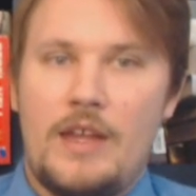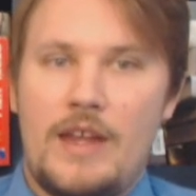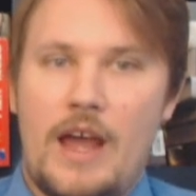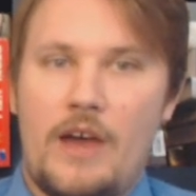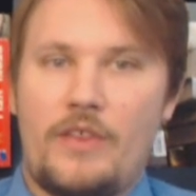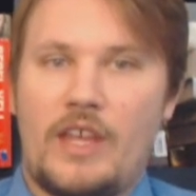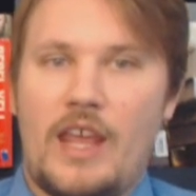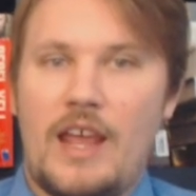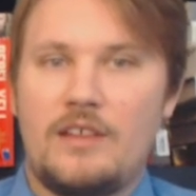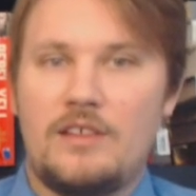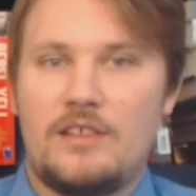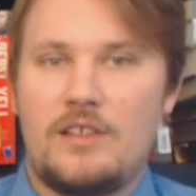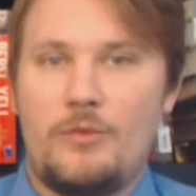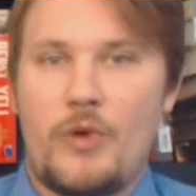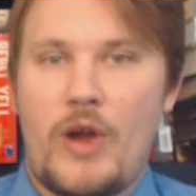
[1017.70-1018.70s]
Now, the
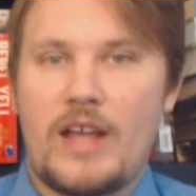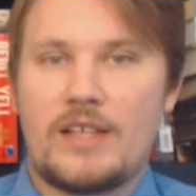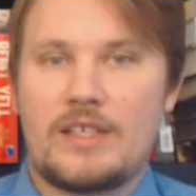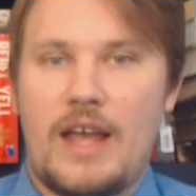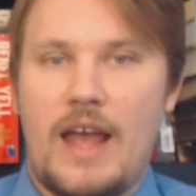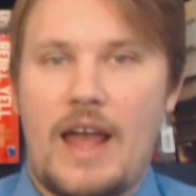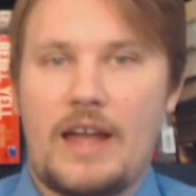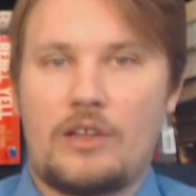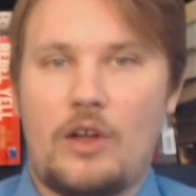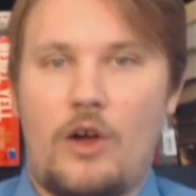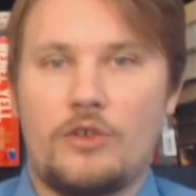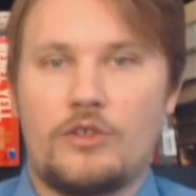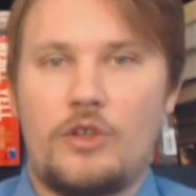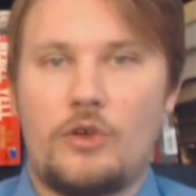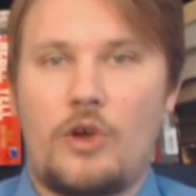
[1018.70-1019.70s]
Kansas-Nebraska Act
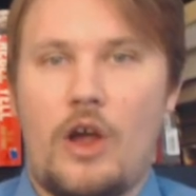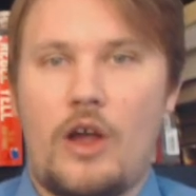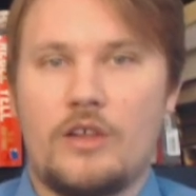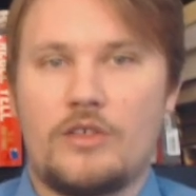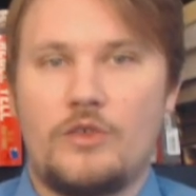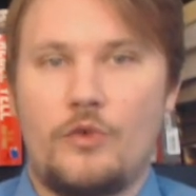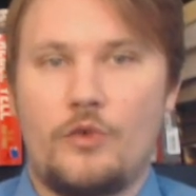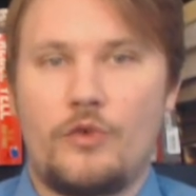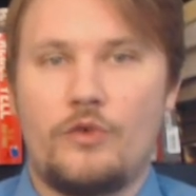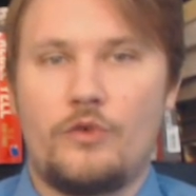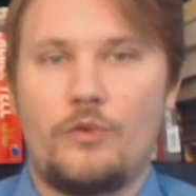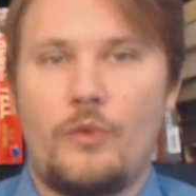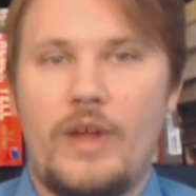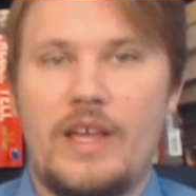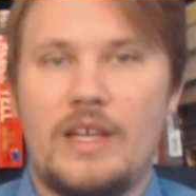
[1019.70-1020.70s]
also caused
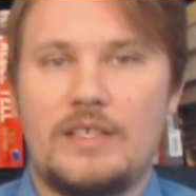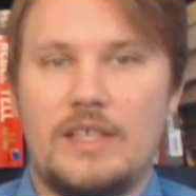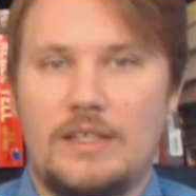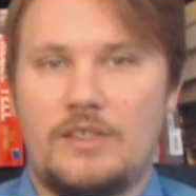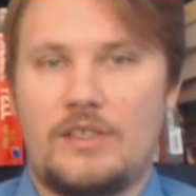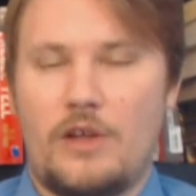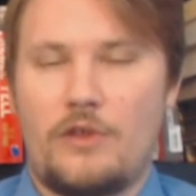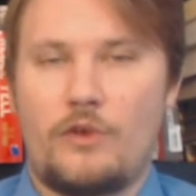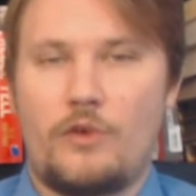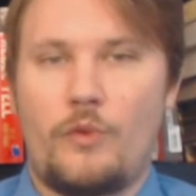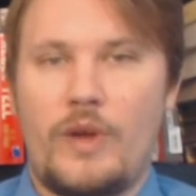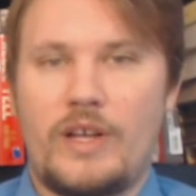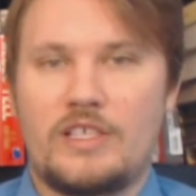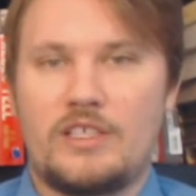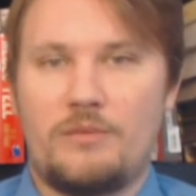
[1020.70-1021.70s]
northern Whigs and southern
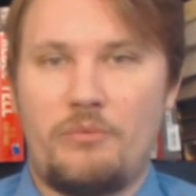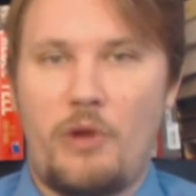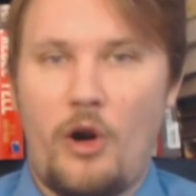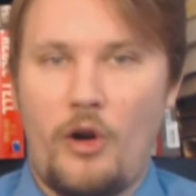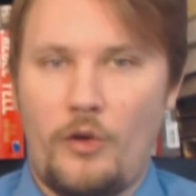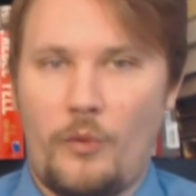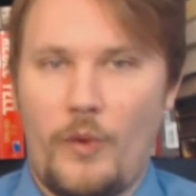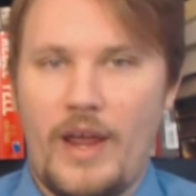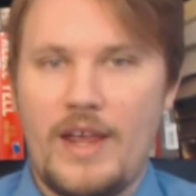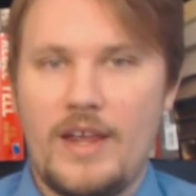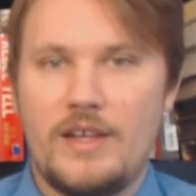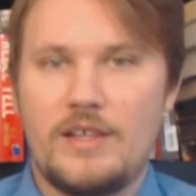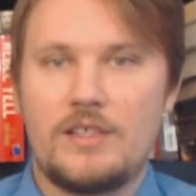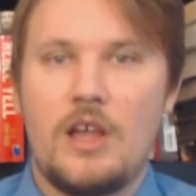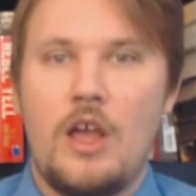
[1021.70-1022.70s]
Whigs to part
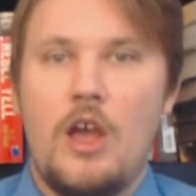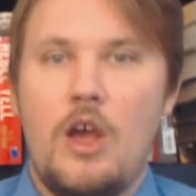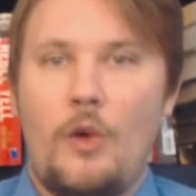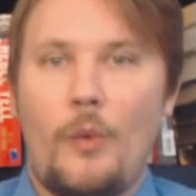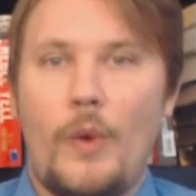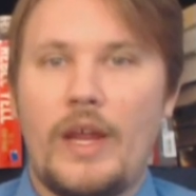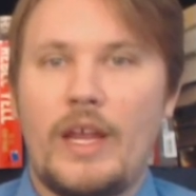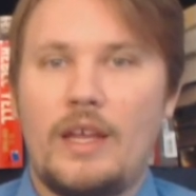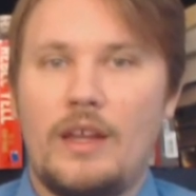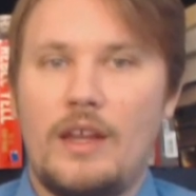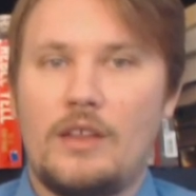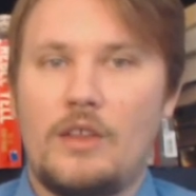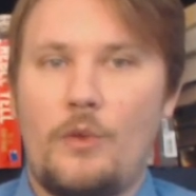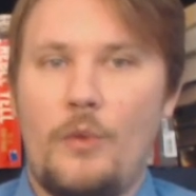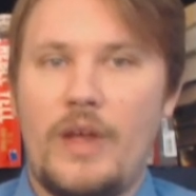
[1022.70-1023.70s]
ways, weakening the